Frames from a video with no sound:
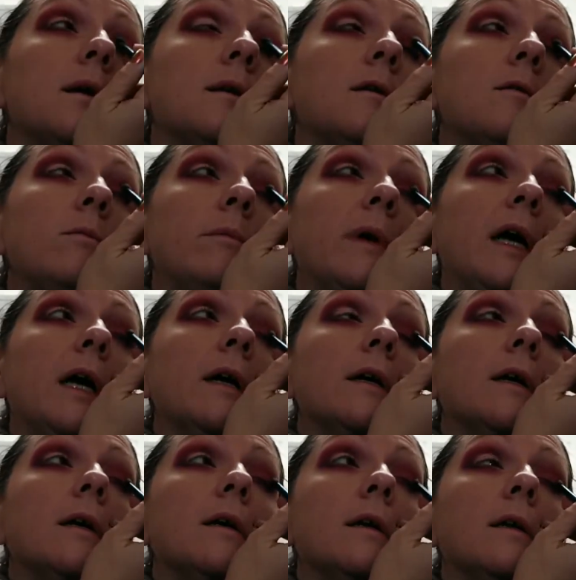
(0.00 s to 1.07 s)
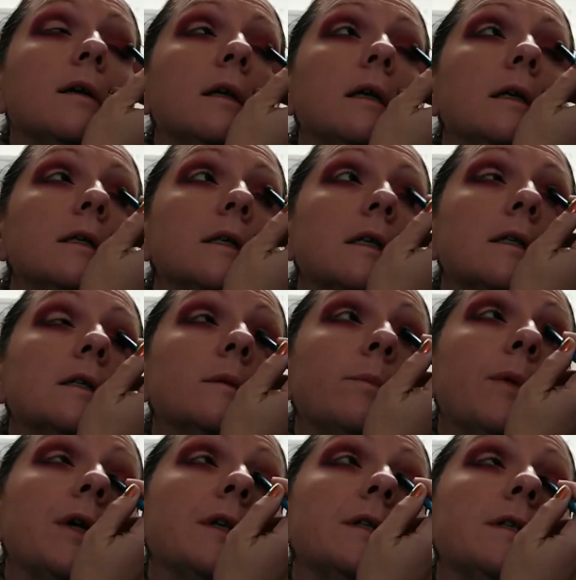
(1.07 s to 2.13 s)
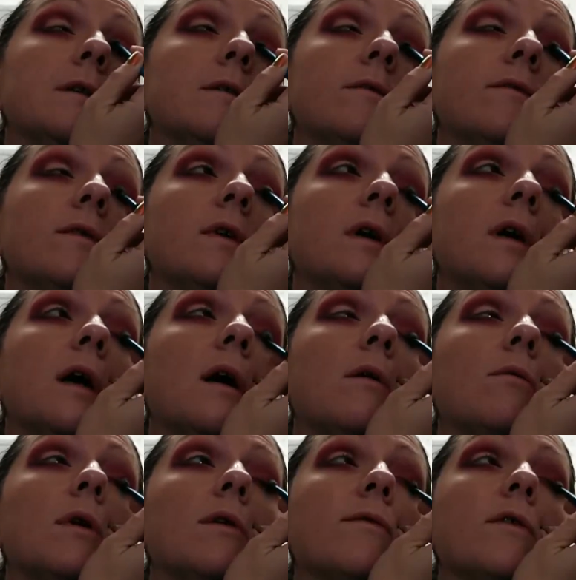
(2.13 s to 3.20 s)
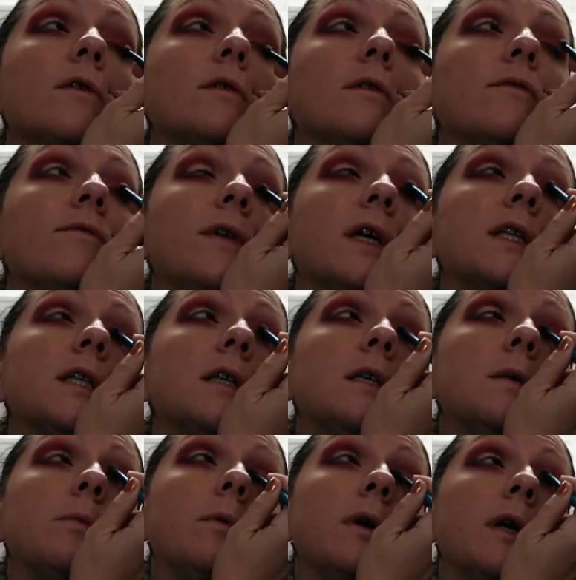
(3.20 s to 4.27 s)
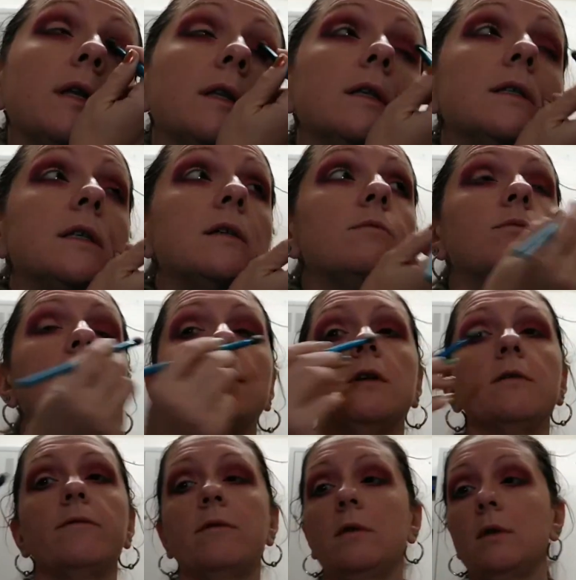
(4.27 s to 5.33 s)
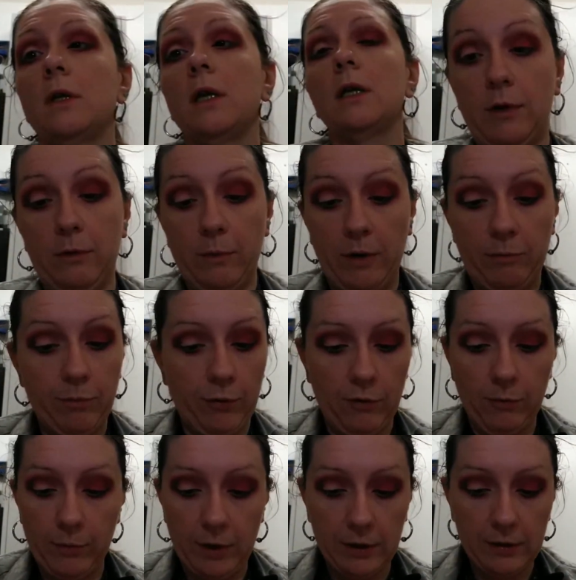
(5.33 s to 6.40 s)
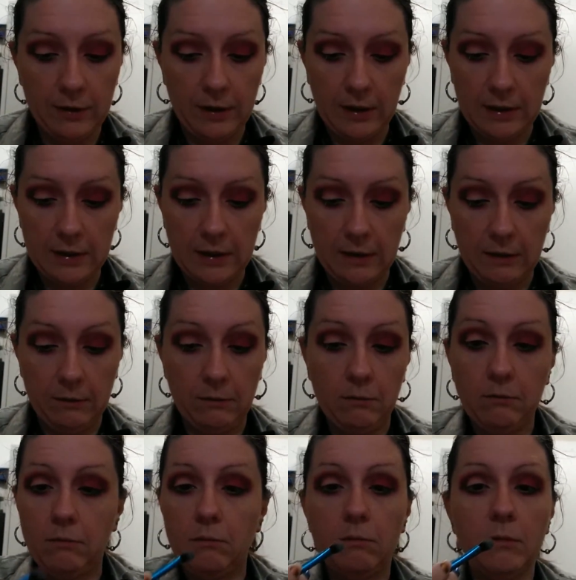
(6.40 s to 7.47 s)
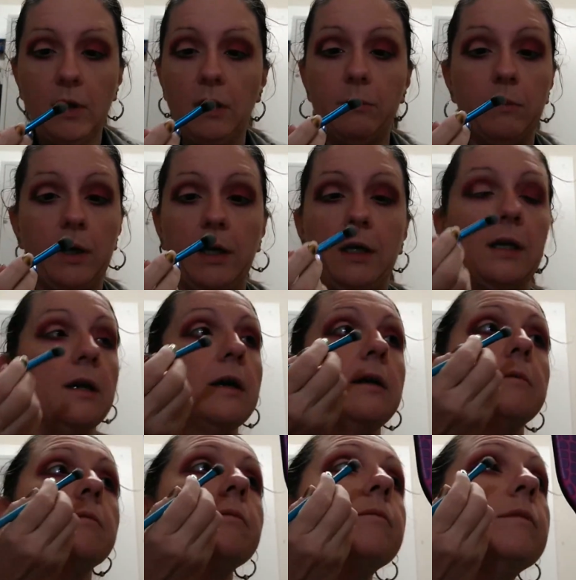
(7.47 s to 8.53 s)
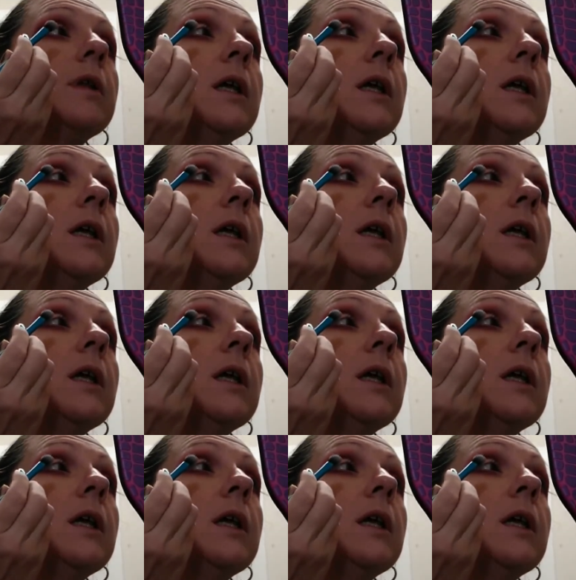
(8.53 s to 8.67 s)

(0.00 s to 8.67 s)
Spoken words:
I know MAC is expensive. However, the Fix-It spray, this is one of my permanent things in my kit.